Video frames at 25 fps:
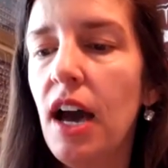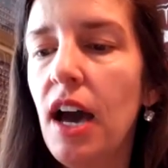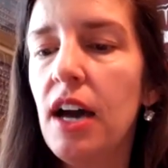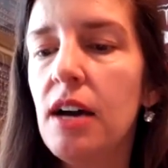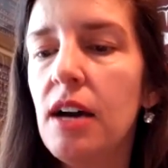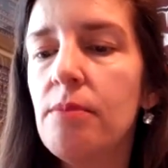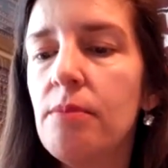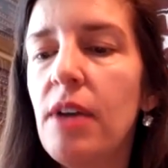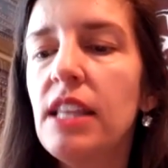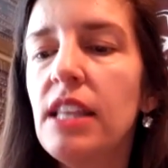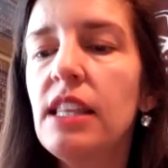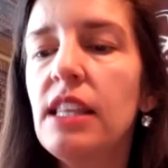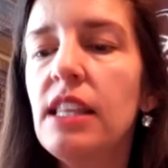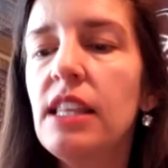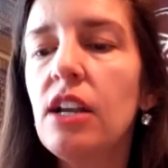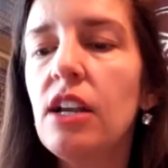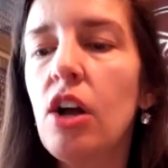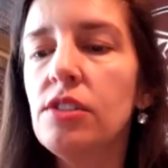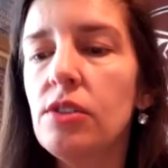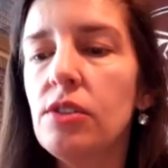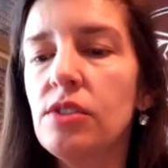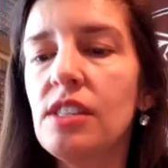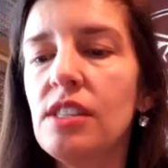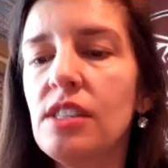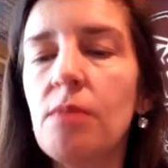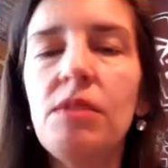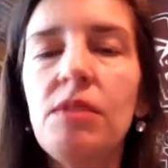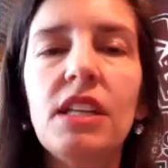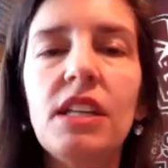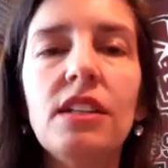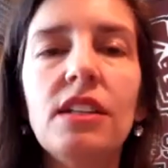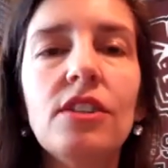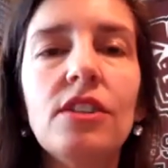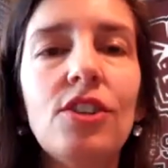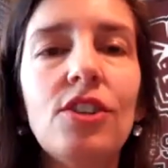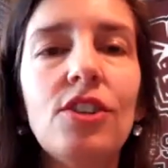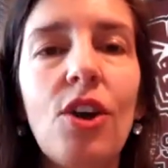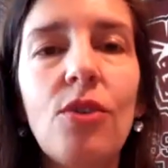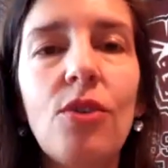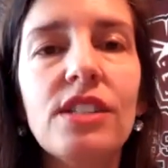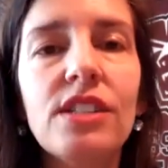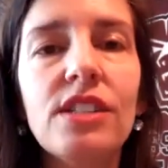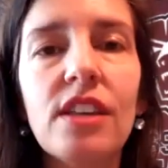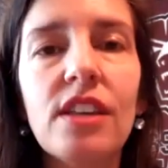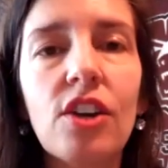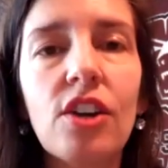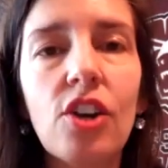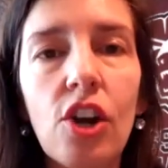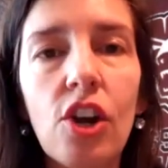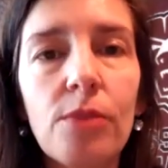And then also something to note is
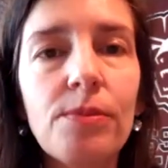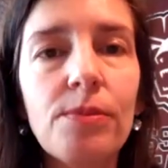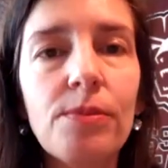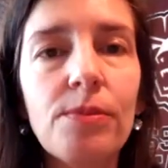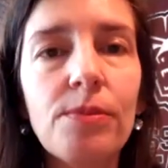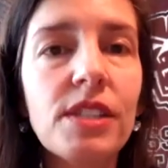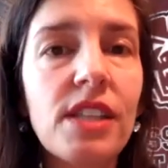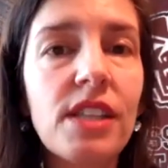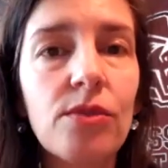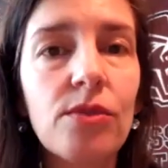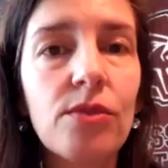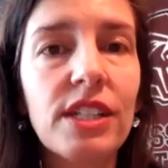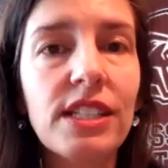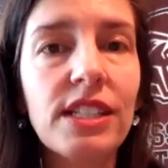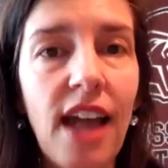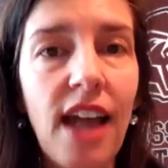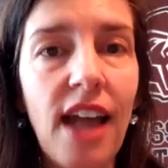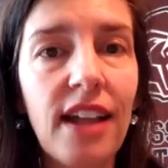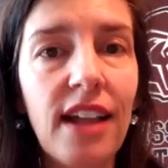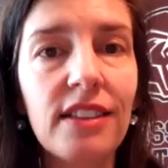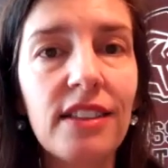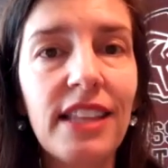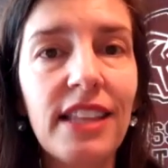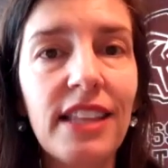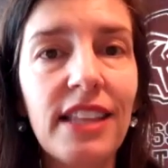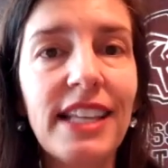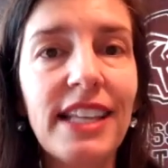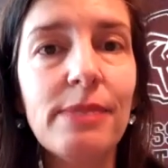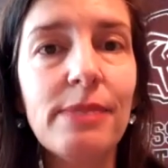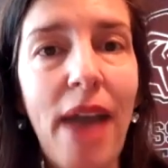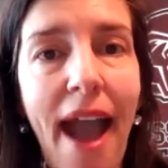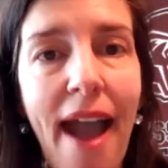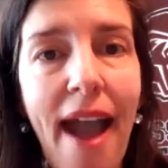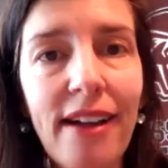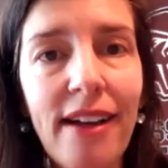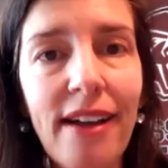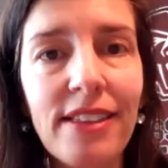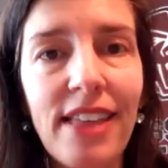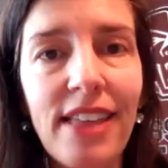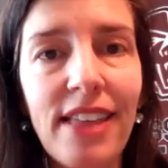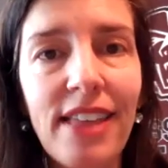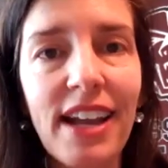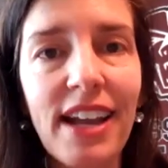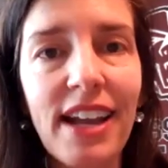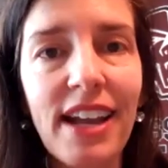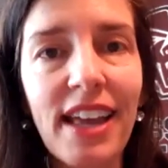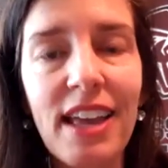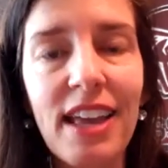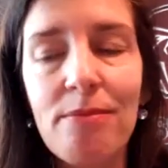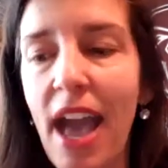that curbside recycling is back. That
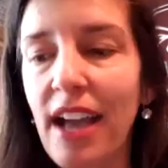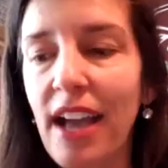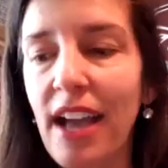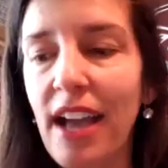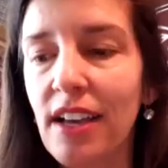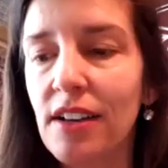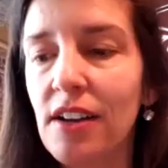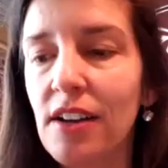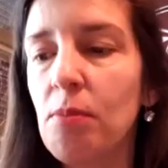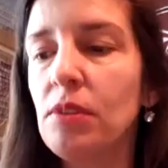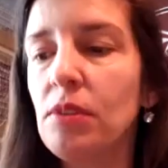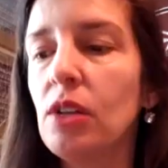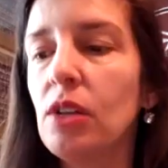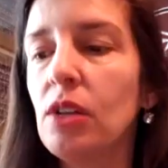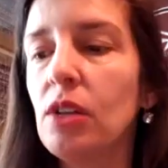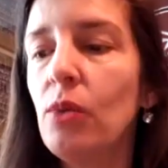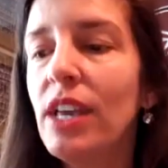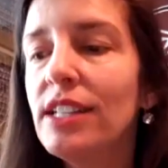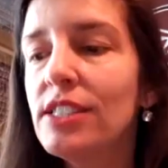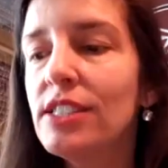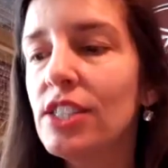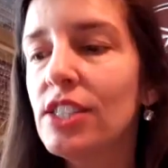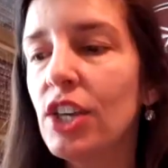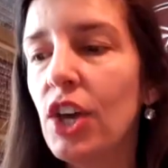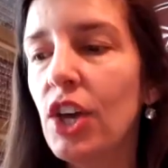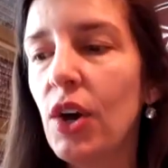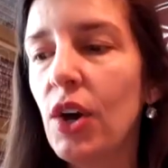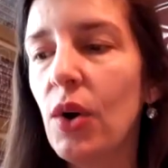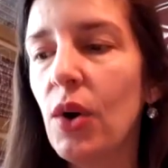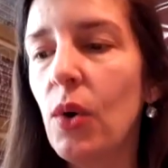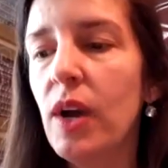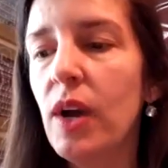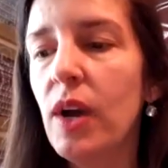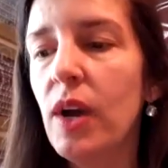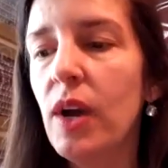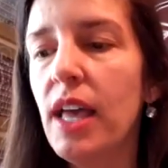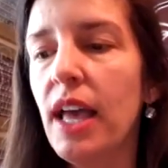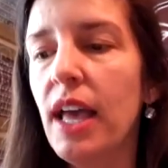came back a couple of weeks ago.